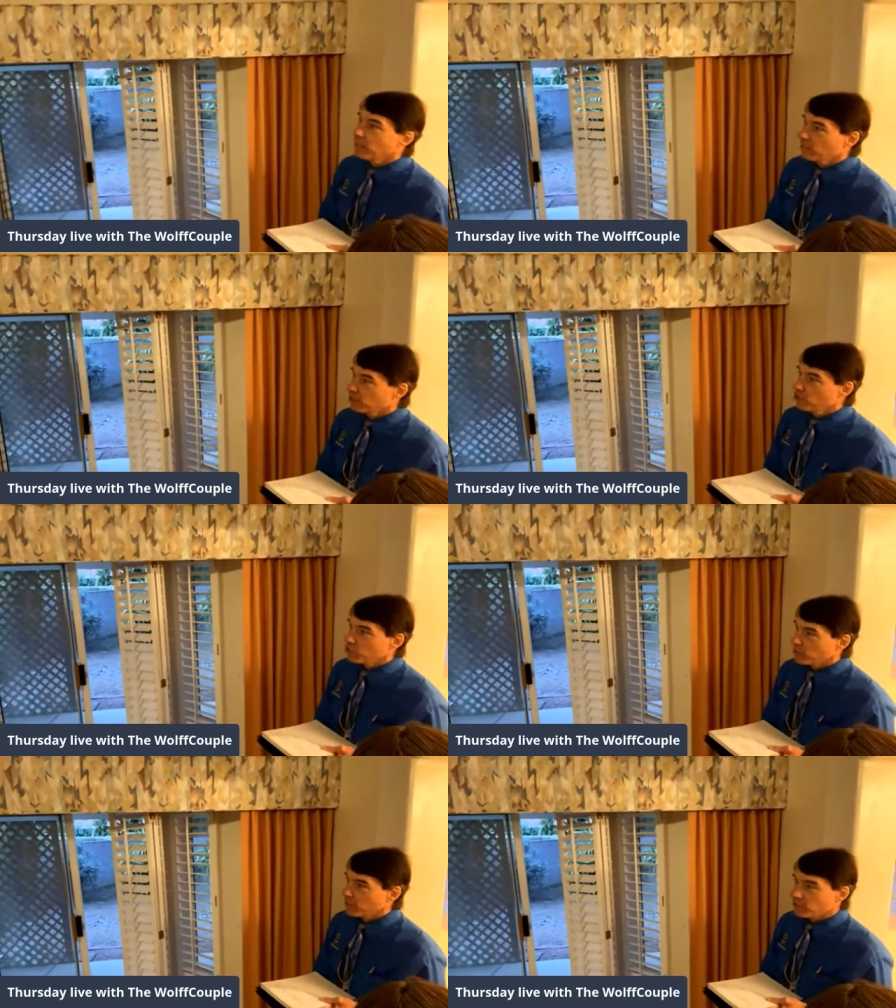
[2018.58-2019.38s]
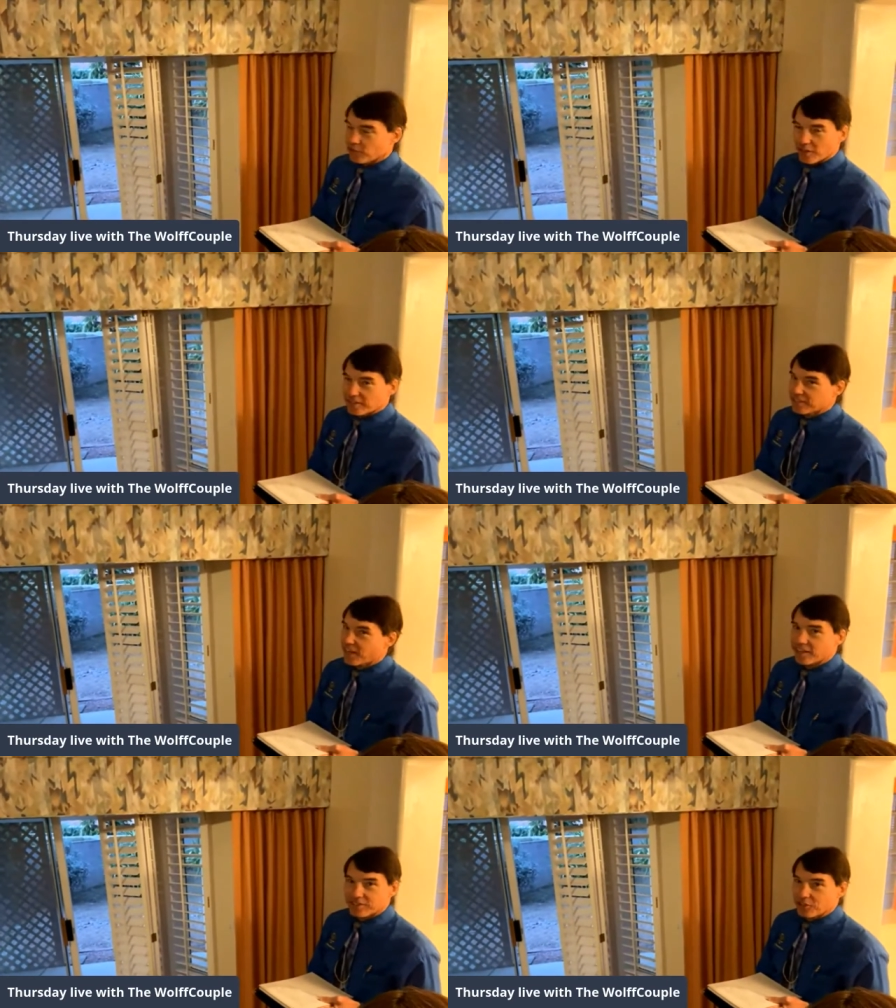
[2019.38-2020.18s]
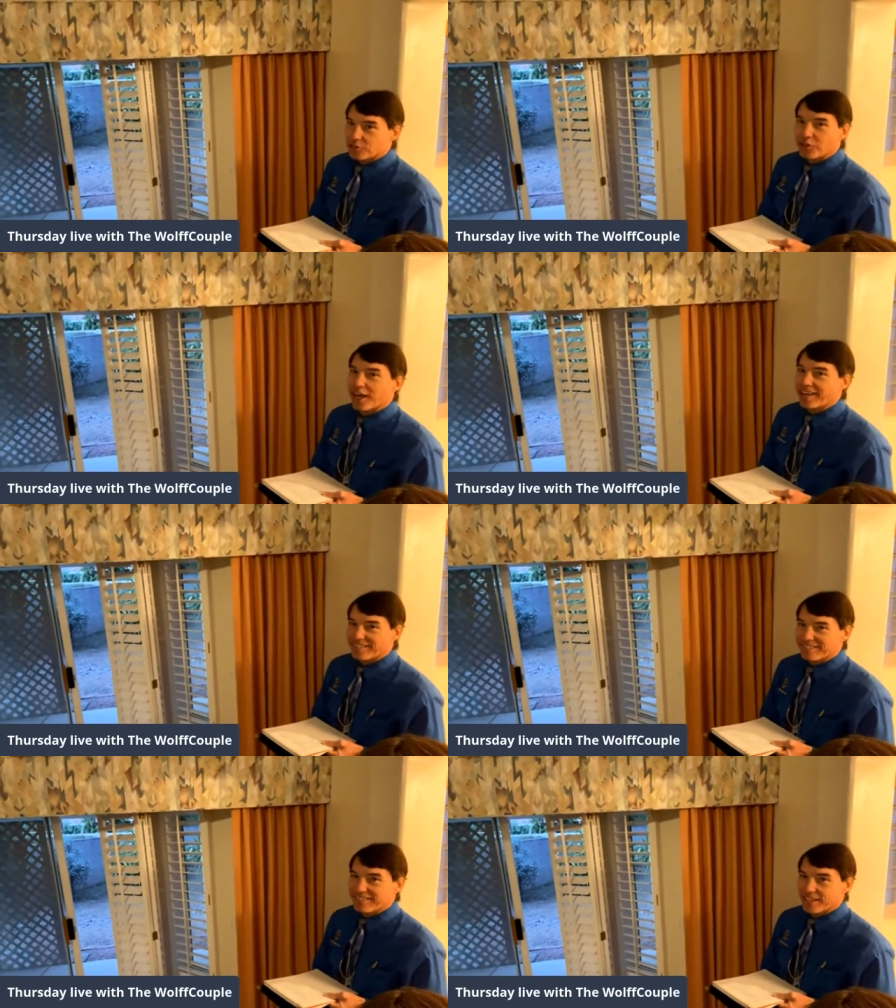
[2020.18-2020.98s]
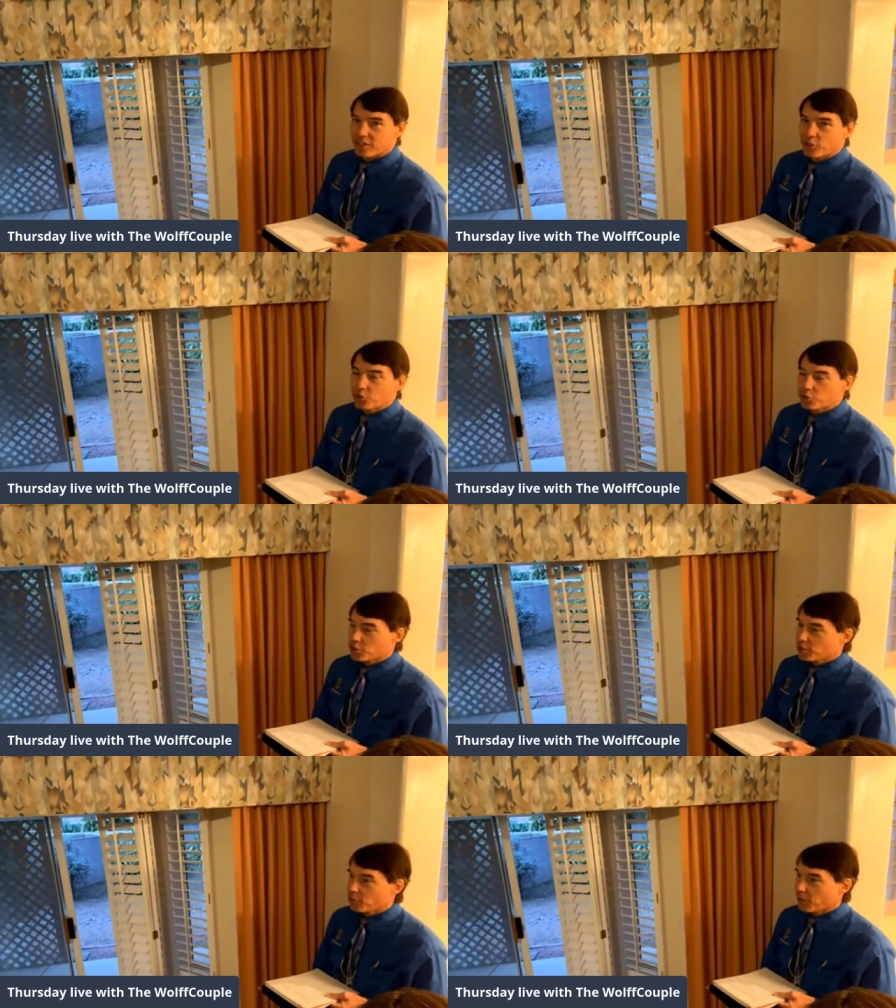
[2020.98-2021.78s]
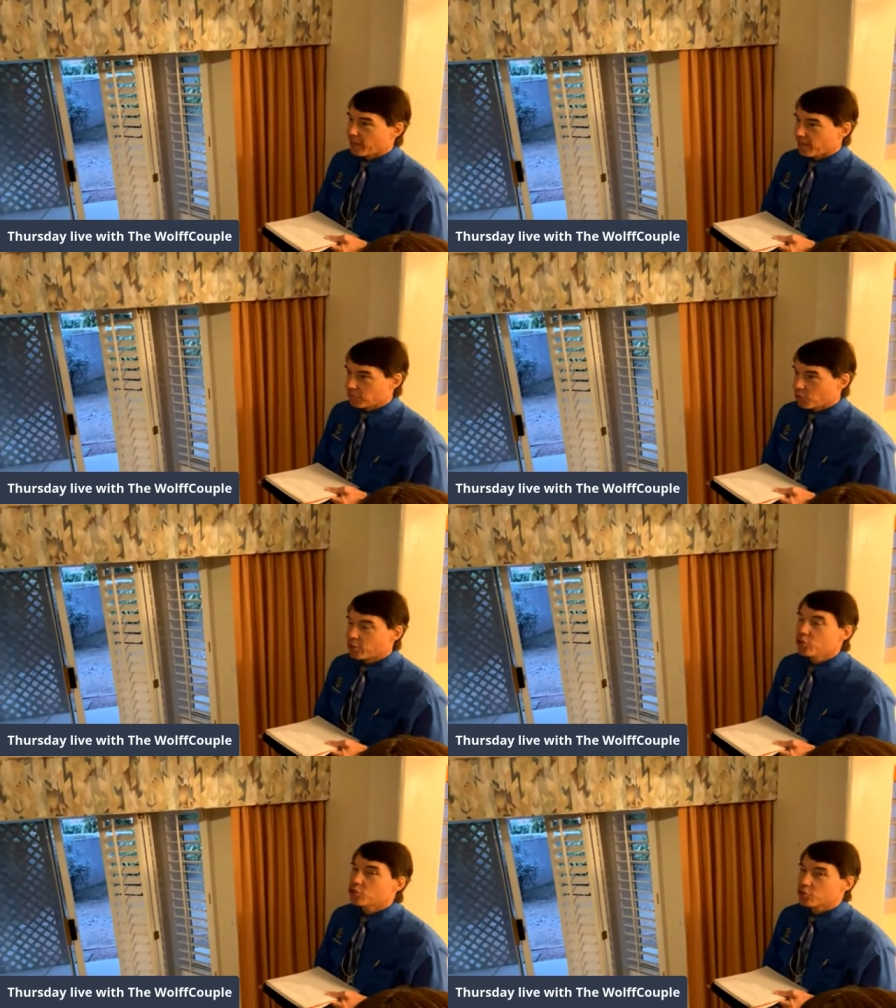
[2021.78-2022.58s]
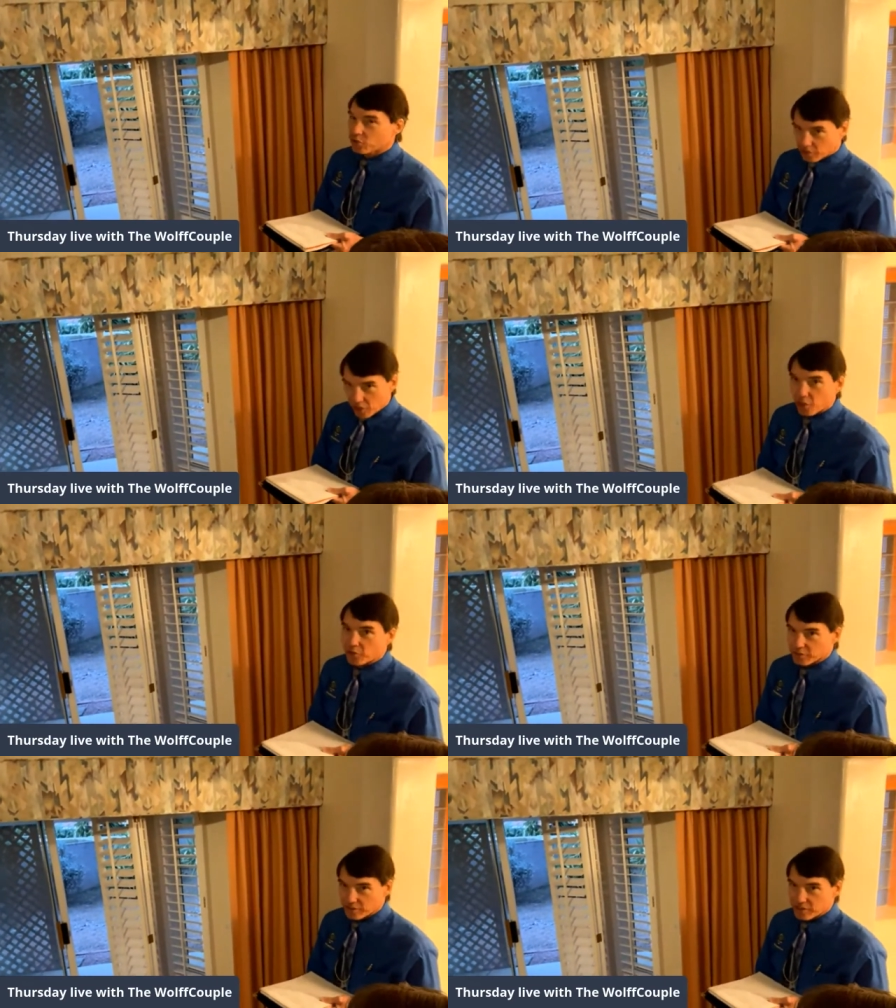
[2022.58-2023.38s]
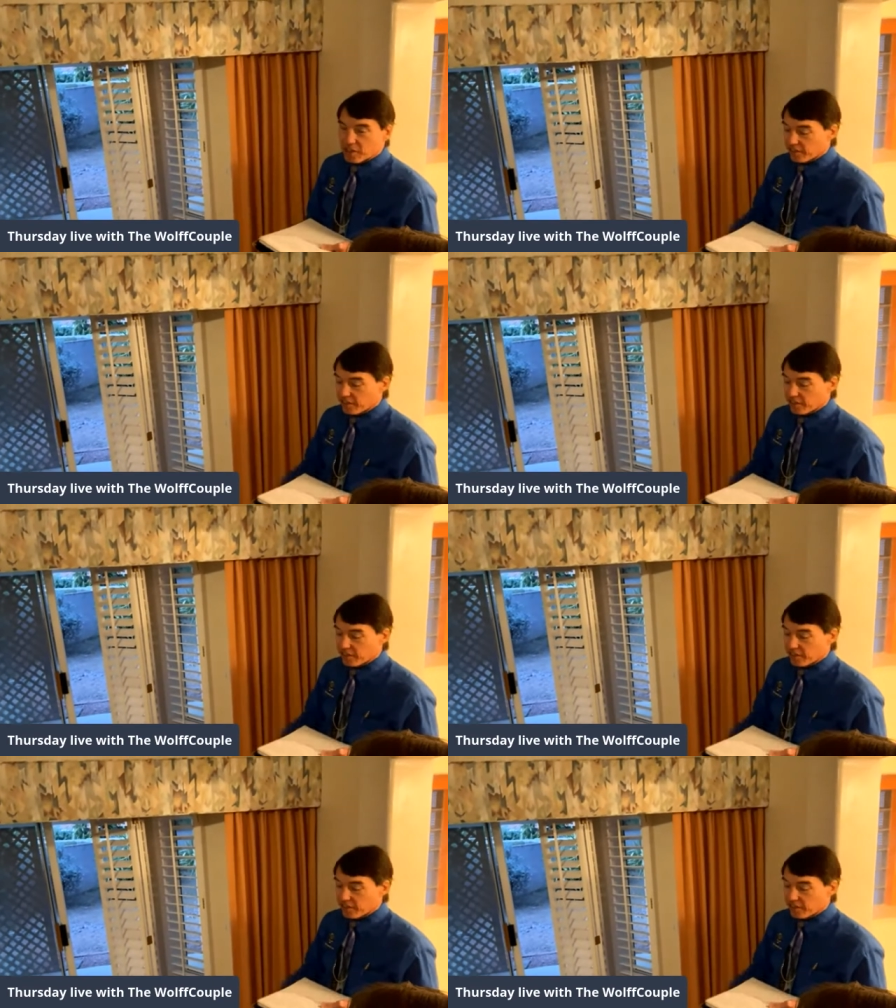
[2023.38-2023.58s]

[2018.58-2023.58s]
Usually, it's not so great, and usually you want to have more neutral tones.